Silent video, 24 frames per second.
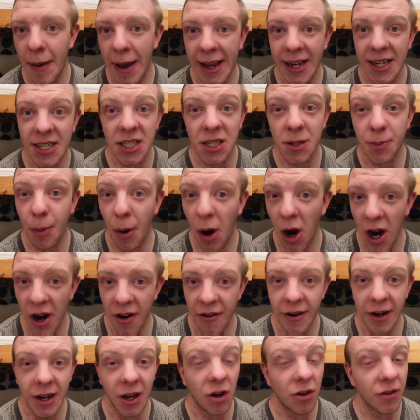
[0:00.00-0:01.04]

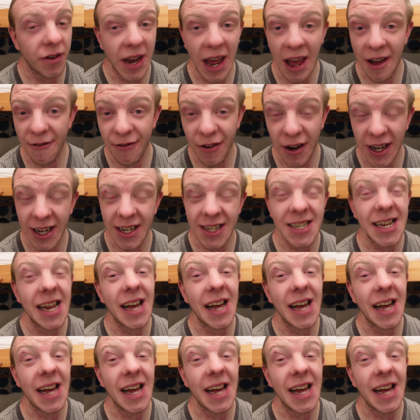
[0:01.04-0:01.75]
expiring on Netflix,